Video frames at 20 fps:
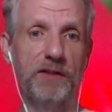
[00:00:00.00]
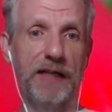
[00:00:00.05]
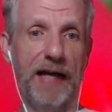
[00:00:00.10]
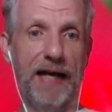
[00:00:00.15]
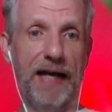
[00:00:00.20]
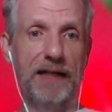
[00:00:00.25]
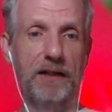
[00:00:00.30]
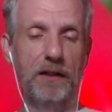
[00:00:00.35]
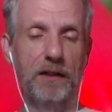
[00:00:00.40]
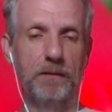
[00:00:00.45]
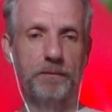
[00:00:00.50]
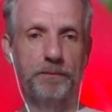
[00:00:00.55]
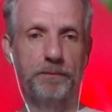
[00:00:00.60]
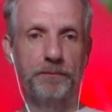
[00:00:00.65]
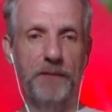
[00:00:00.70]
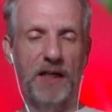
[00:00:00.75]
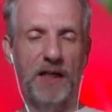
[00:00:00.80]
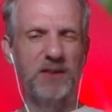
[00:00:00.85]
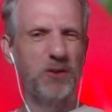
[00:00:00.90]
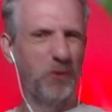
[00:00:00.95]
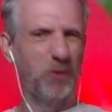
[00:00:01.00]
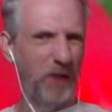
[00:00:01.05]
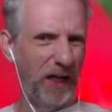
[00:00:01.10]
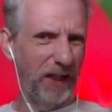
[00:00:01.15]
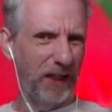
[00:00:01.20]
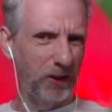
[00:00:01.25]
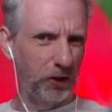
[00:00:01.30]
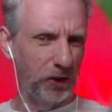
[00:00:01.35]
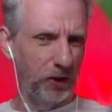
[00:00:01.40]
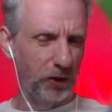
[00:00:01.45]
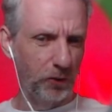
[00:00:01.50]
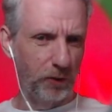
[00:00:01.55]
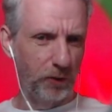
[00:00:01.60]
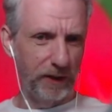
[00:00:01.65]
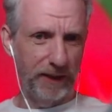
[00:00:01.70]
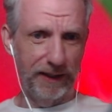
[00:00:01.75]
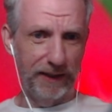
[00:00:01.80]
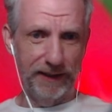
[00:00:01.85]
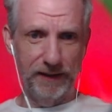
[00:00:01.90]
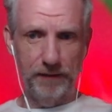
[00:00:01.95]
a handle I don't actually know what
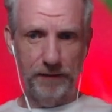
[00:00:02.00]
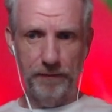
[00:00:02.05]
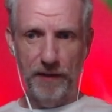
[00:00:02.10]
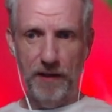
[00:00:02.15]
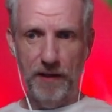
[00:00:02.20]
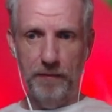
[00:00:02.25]
that is